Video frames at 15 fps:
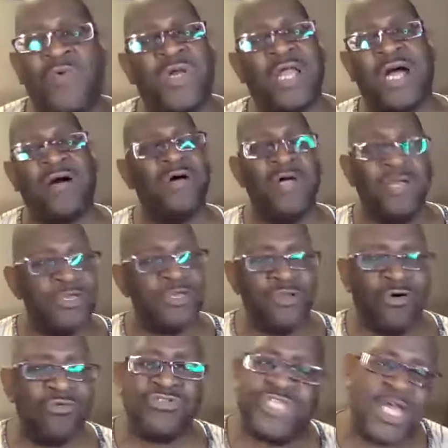and how, you
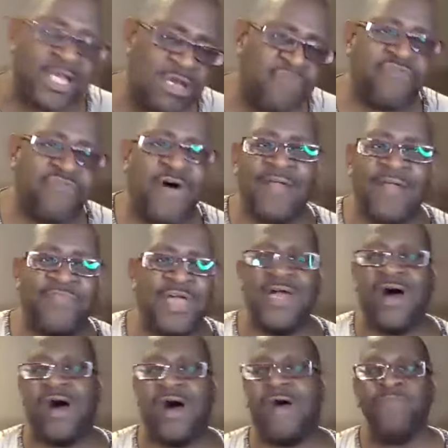know, dignified they
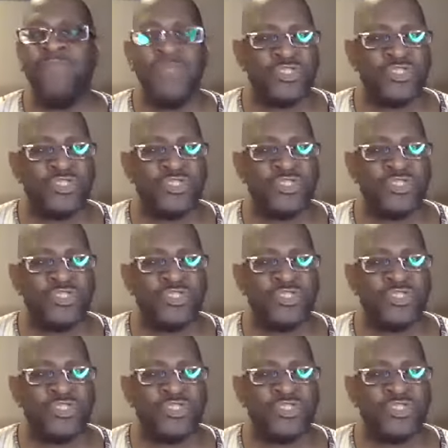are.